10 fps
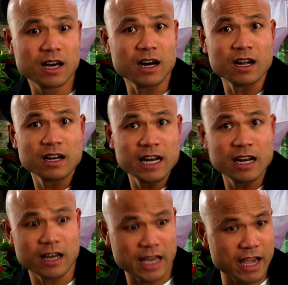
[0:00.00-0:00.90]

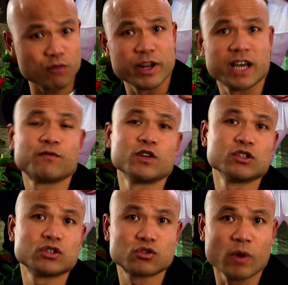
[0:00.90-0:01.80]
areas for you
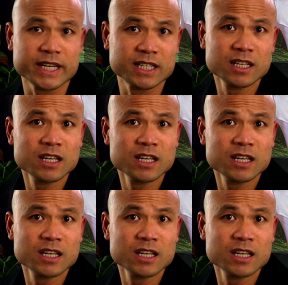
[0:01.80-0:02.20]
to train.